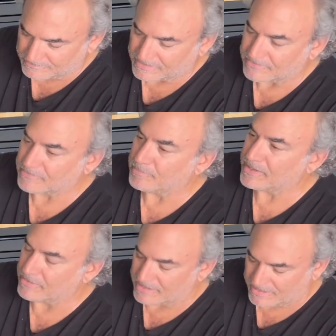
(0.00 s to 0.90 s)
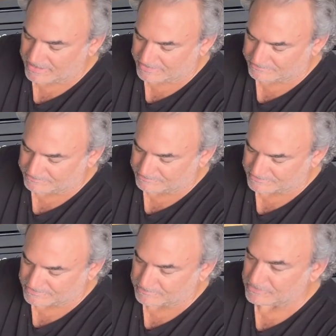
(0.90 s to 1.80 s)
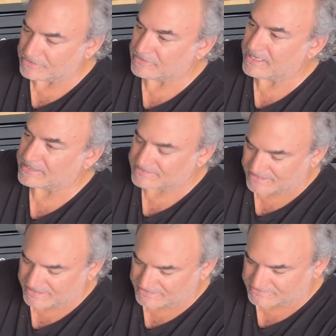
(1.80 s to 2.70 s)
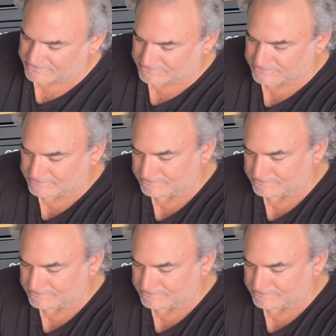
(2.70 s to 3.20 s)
some bigger head, some little hex heads.